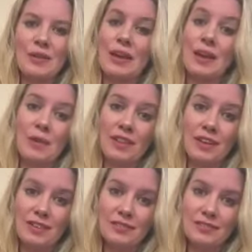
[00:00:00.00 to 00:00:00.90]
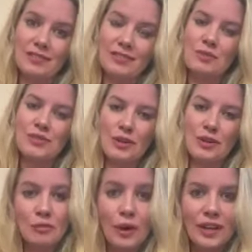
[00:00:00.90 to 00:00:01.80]
it may not be the
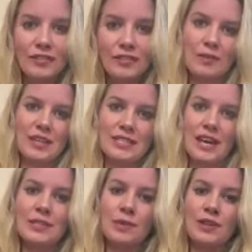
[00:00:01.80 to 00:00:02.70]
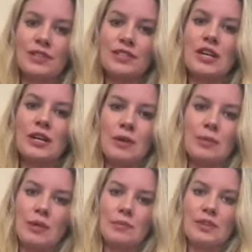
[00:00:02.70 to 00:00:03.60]
result you wanted from that task, but at least you're going to be
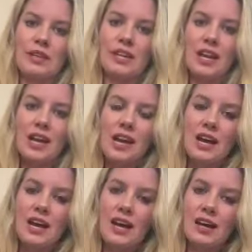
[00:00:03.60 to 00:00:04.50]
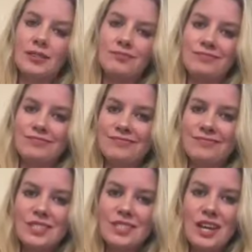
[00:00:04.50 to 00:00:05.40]
able to complete it.
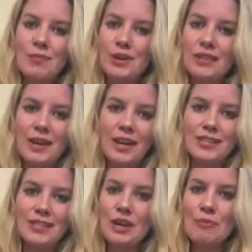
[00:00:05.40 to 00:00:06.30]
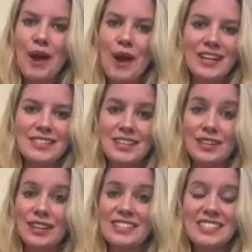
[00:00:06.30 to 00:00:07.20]
You just got to breathe, man. You just got to practice it.
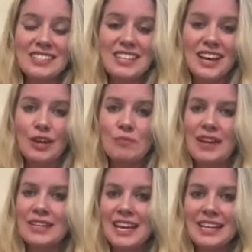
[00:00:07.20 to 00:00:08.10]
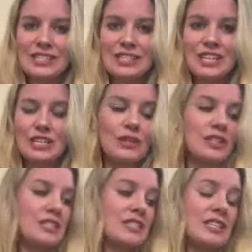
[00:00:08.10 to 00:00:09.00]
You got to sit down, meditation. You
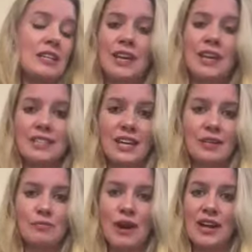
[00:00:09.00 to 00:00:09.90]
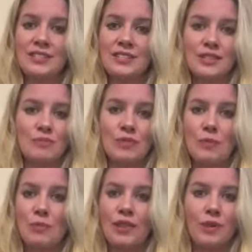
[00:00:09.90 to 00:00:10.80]
can just and meditate and practice
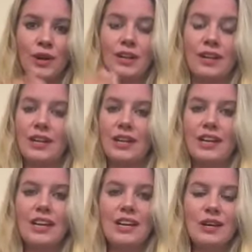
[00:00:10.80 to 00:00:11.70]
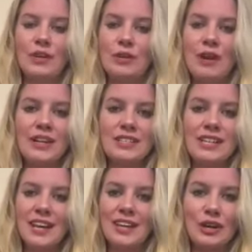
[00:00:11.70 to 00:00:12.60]
that breath work. When you
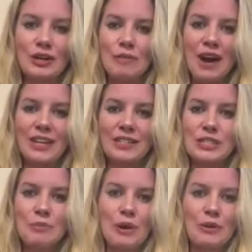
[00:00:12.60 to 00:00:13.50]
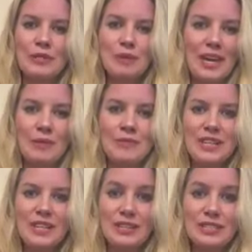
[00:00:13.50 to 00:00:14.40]
meditate, you know, your mind is supposed to be
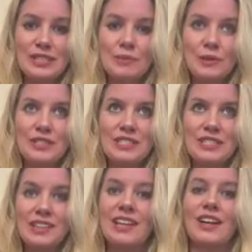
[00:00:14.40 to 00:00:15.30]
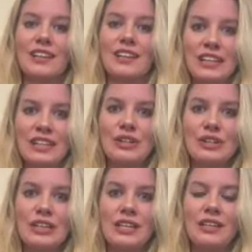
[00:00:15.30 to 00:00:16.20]
empty. You're just supposed to sit there and
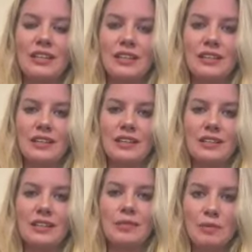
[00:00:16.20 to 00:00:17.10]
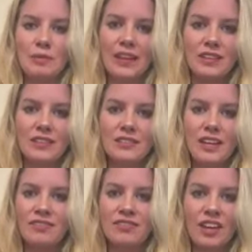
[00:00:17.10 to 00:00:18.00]
literally be mindless,
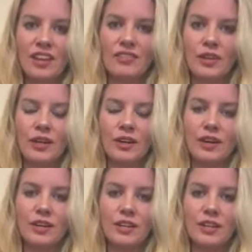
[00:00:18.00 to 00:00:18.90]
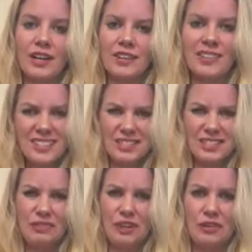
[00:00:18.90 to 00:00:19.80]
have nothing floating around in your head. And that's
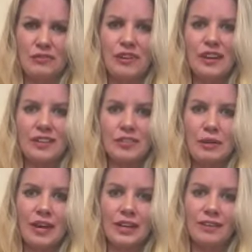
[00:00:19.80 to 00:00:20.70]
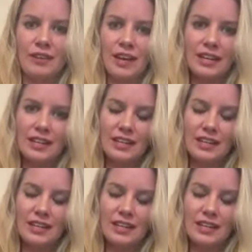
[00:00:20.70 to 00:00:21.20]
difficult for everybody, right?